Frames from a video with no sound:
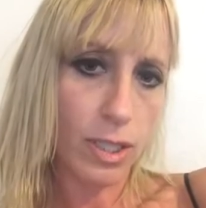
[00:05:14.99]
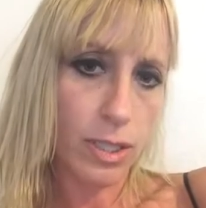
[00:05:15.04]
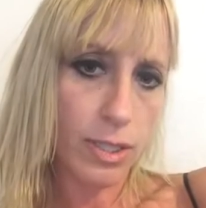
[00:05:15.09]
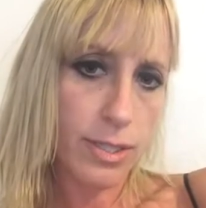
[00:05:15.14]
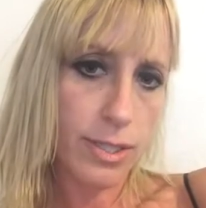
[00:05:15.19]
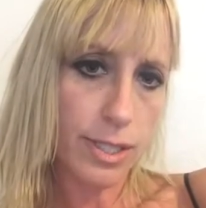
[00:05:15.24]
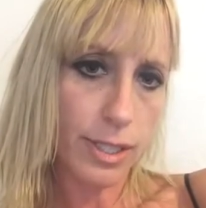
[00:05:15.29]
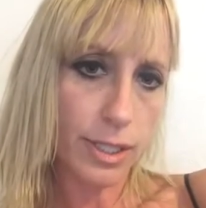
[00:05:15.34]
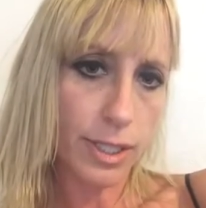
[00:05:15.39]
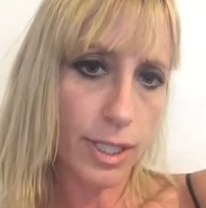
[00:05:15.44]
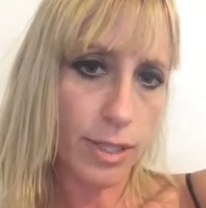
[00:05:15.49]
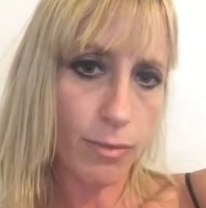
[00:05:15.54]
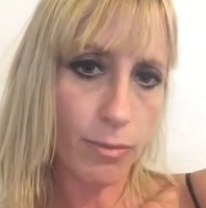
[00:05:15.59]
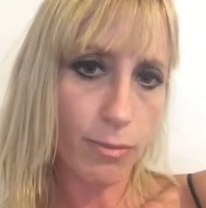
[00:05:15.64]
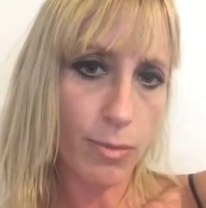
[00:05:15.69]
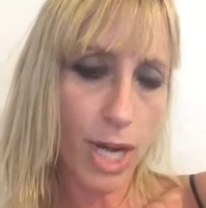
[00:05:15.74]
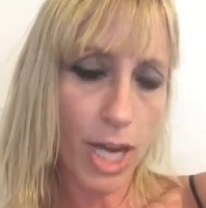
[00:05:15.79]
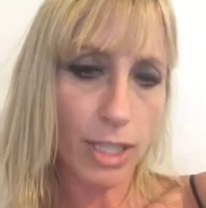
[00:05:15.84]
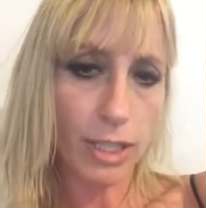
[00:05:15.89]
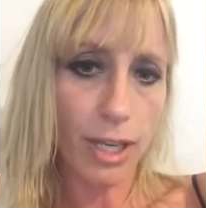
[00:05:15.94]
to live
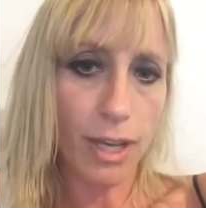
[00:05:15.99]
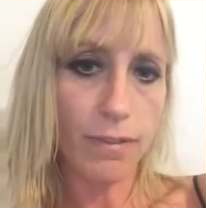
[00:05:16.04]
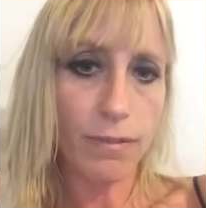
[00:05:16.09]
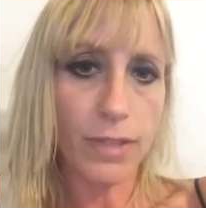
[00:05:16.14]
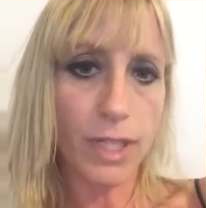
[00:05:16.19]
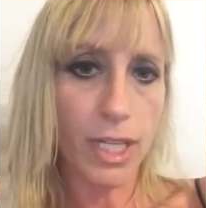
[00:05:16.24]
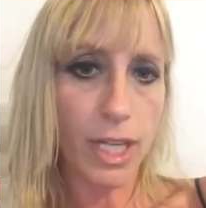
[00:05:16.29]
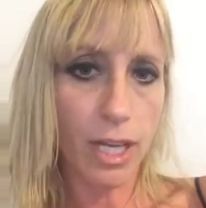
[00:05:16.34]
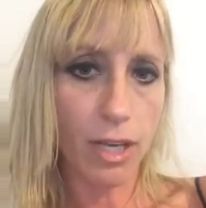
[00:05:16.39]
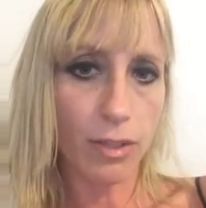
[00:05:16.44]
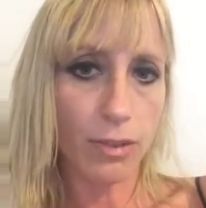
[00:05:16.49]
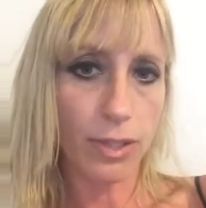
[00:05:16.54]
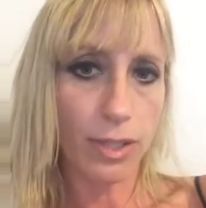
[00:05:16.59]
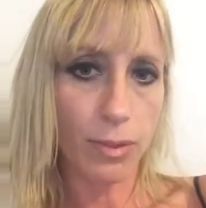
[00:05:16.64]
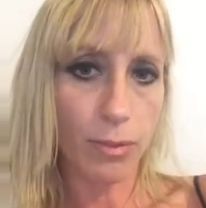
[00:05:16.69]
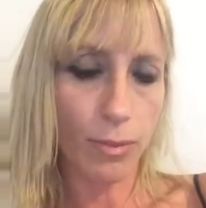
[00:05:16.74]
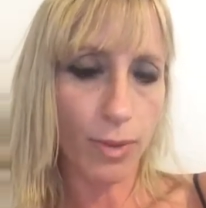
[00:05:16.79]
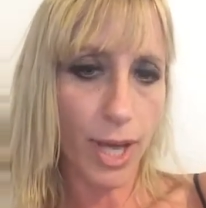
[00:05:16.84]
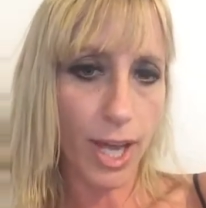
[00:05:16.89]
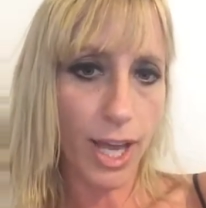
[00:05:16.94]
my life in a healthy
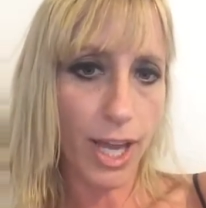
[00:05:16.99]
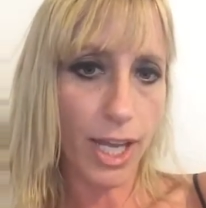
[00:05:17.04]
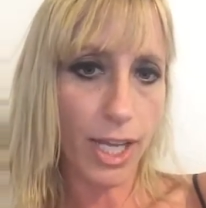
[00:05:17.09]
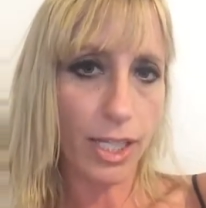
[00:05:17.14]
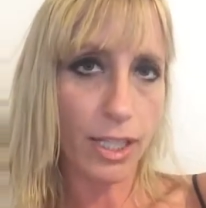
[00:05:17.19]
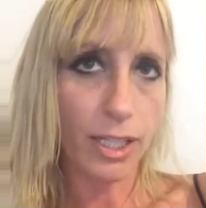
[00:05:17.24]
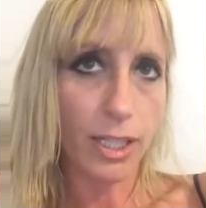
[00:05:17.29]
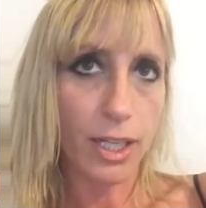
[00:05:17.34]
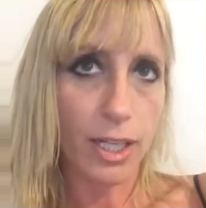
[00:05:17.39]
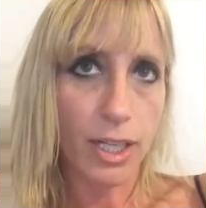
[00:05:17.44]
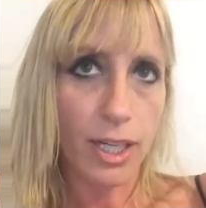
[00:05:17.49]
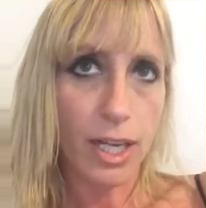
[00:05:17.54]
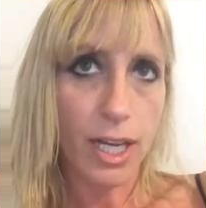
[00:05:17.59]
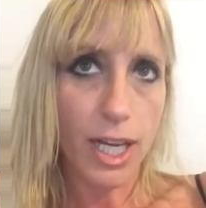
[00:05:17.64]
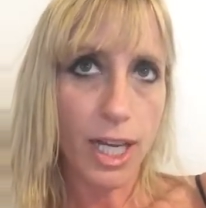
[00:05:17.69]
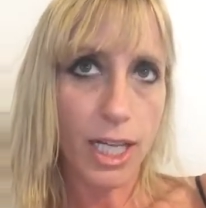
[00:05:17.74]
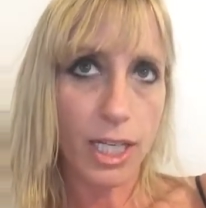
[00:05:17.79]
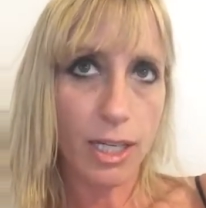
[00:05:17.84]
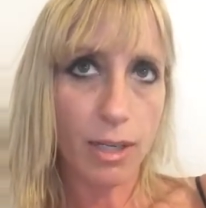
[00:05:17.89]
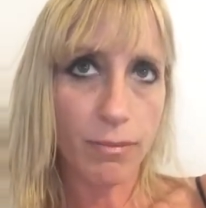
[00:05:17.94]
way,
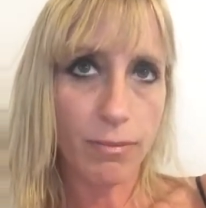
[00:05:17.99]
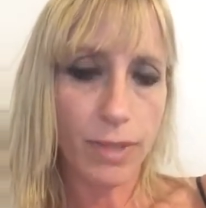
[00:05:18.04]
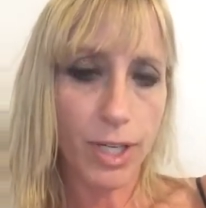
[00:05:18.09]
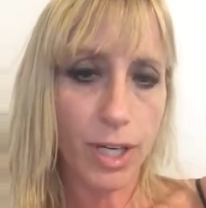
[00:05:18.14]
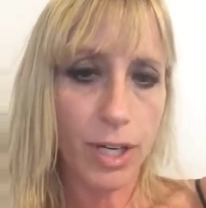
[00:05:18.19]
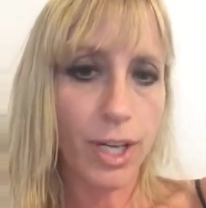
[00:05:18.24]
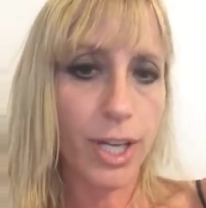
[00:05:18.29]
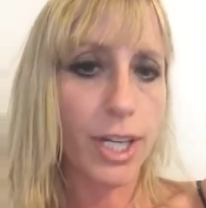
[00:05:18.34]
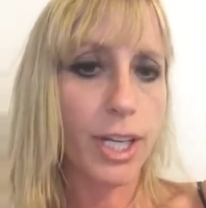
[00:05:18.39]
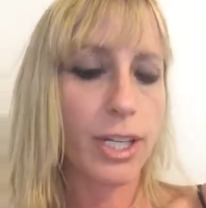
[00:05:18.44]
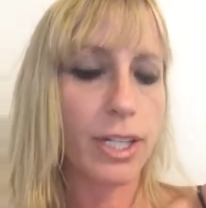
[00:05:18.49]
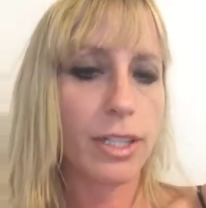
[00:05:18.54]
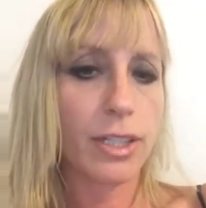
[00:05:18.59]
and I'm very,